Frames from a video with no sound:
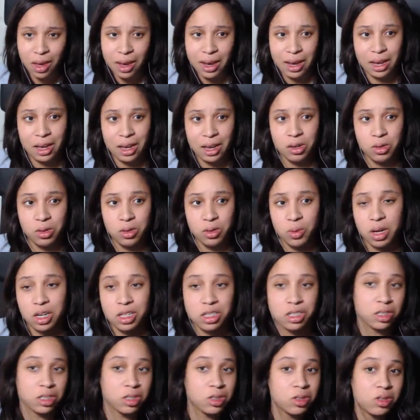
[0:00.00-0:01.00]
and who'd
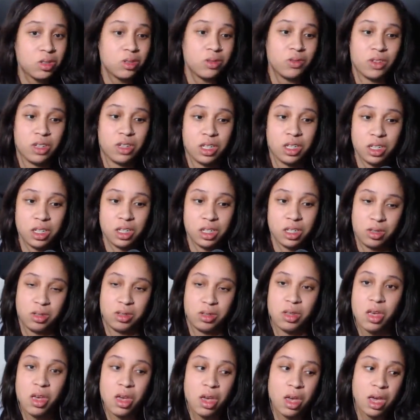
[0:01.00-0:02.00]
watched the YouTube
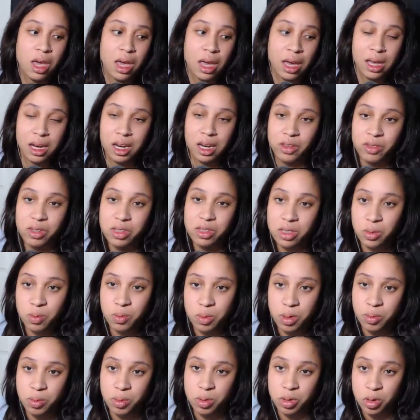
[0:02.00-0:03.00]
videos, and even some
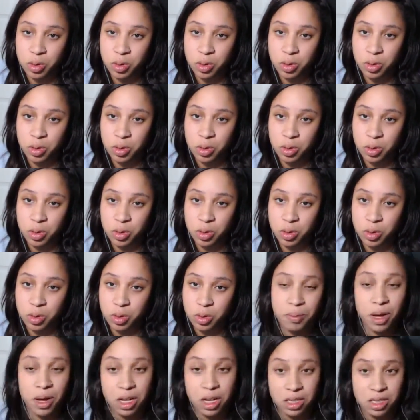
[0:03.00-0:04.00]
people who'd bought
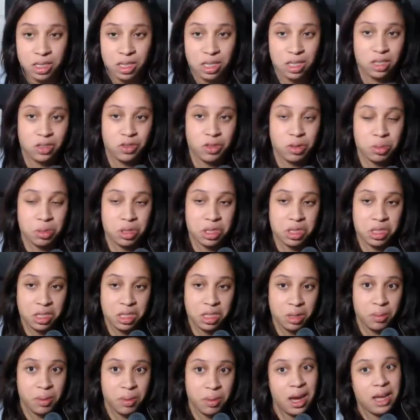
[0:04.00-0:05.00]
snakes from us
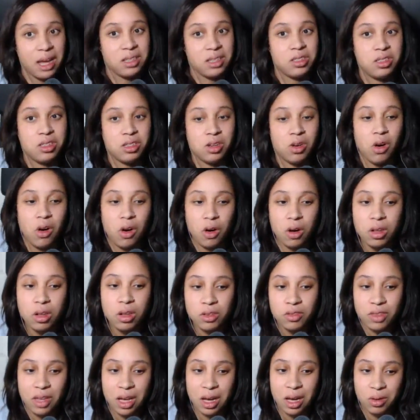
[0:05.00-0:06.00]
in the past. So
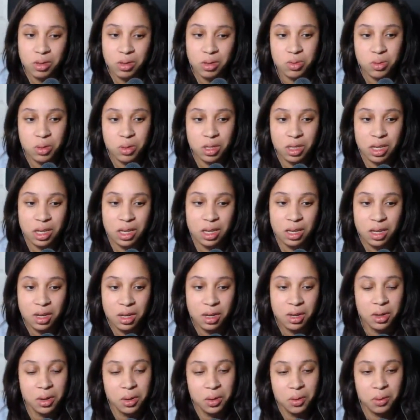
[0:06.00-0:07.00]
all of that was really
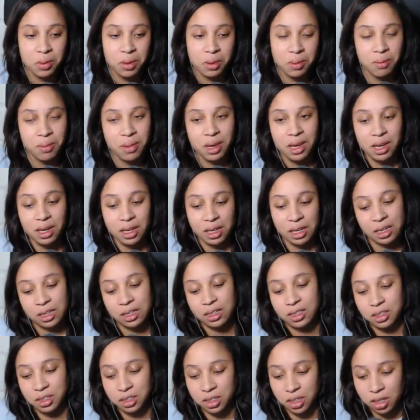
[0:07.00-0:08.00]
what made
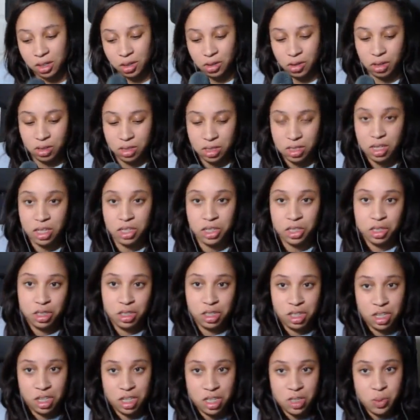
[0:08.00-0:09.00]
it, you know, such a
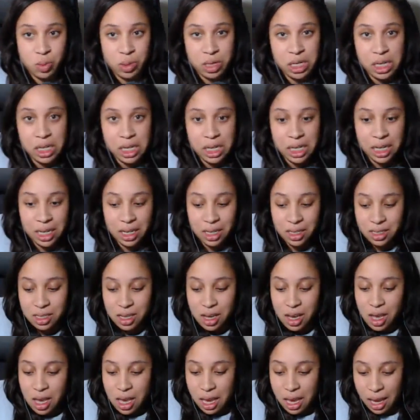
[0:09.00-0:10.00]
good experience.
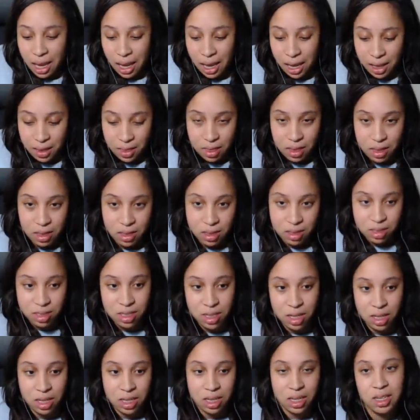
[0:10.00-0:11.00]
And the
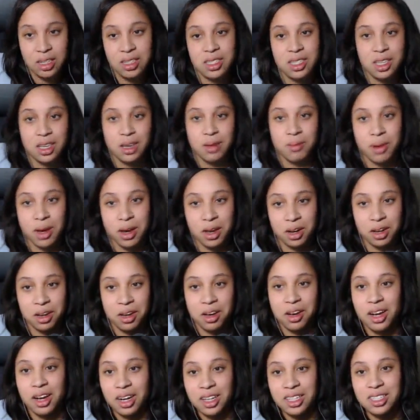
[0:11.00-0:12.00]
suckiest thing about it,
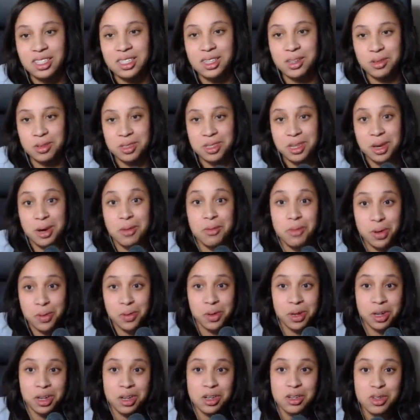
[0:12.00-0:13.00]
honestly, was that we
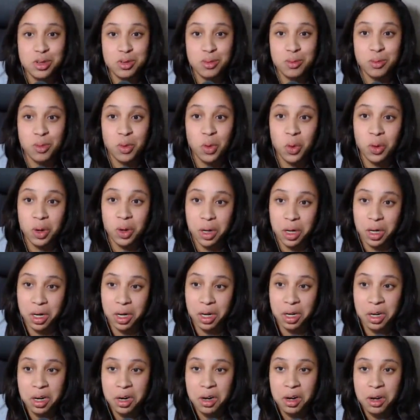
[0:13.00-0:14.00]
want to do
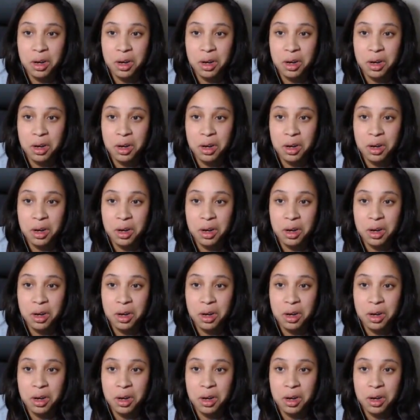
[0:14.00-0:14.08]
more,